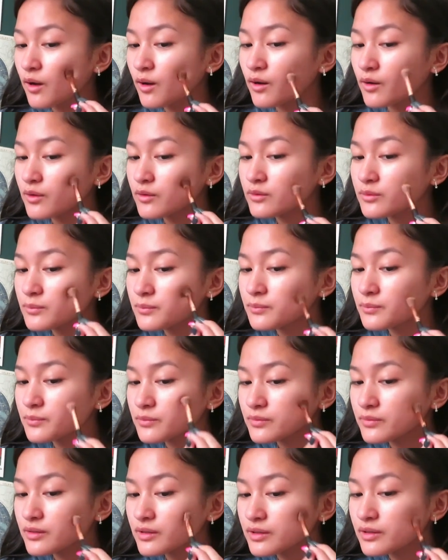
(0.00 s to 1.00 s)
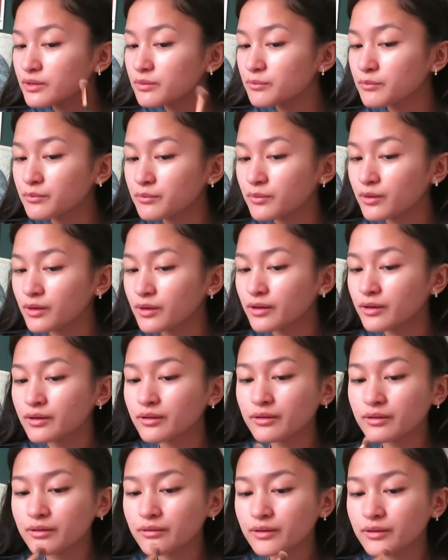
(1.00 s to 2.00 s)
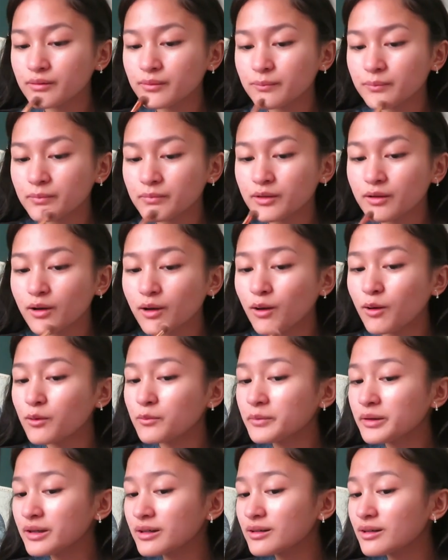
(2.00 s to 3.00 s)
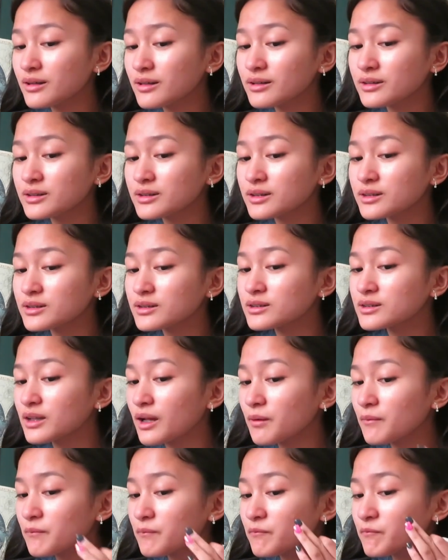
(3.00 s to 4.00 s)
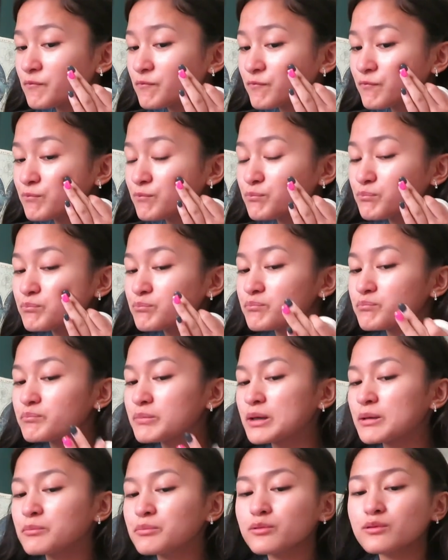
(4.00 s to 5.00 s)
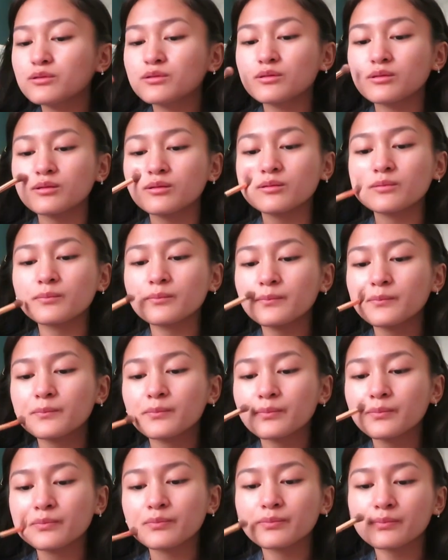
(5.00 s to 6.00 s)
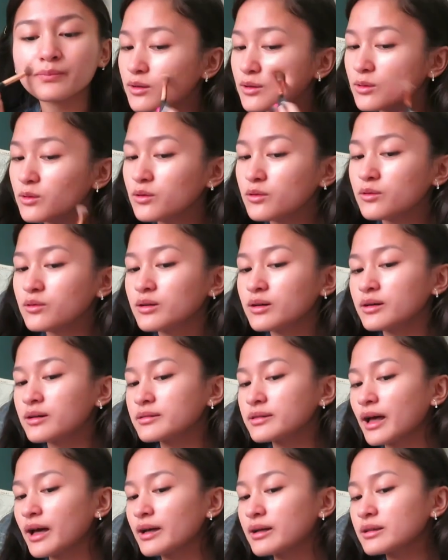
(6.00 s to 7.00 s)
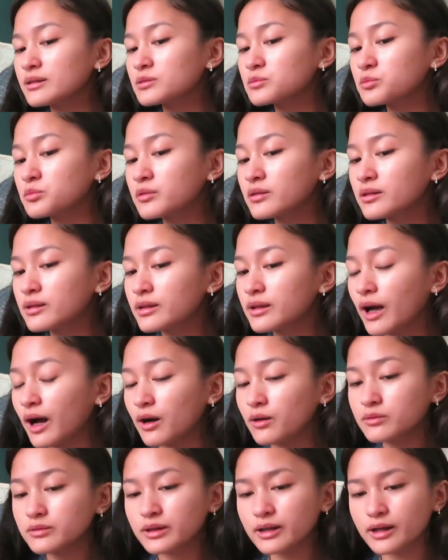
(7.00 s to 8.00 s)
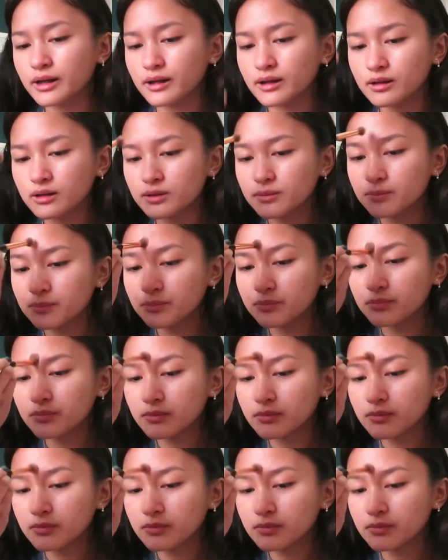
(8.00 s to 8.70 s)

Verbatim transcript: all these marks. Oh my gosh, that pimple. Ew, that is really out there.